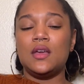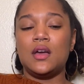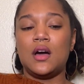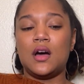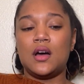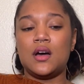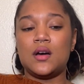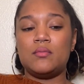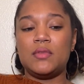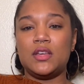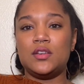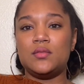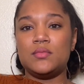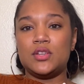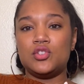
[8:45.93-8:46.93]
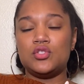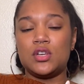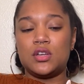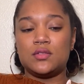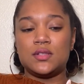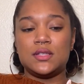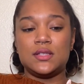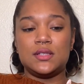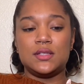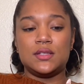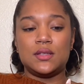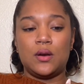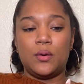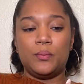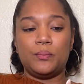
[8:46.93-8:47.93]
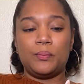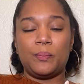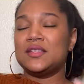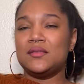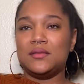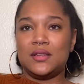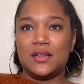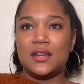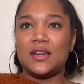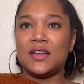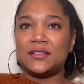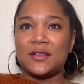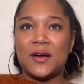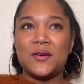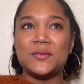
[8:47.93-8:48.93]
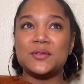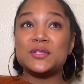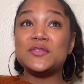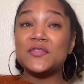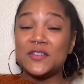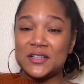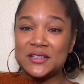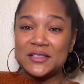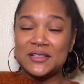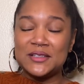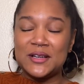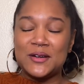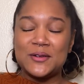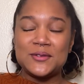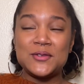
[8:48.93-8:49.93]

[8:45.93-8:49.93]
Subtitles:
endometriosis. So something that I thought was funny though,